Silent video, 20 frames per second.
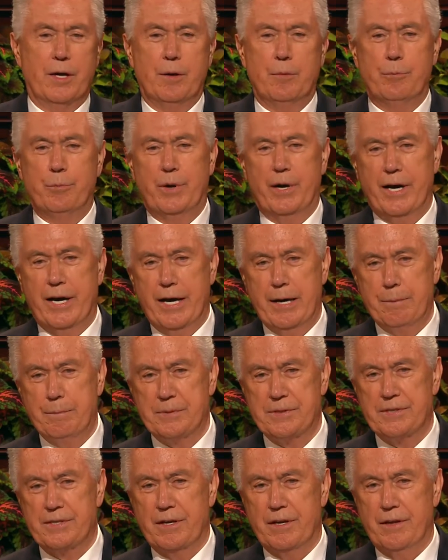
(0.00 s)

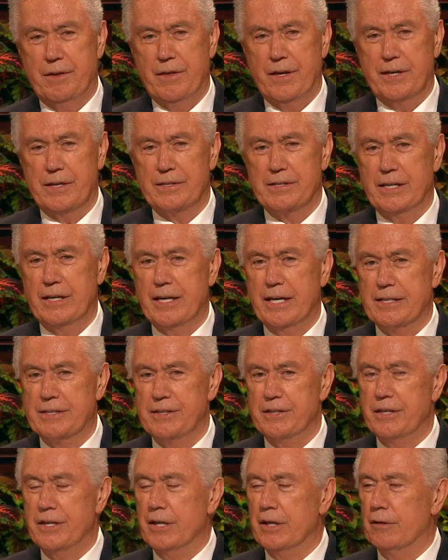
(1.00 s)
Perhaps there's a
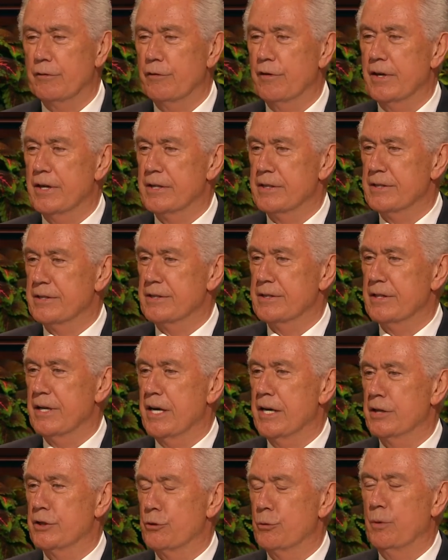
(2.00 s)
lesson here for us
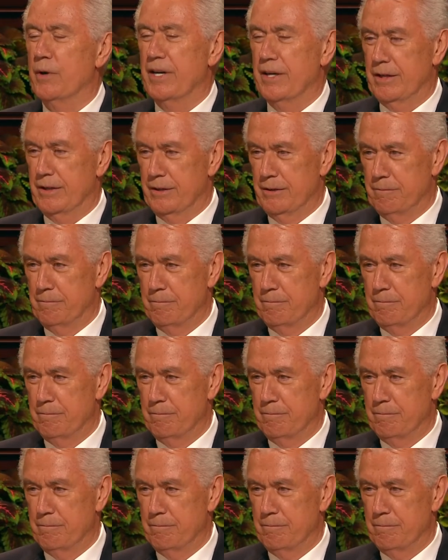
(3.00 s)
as well.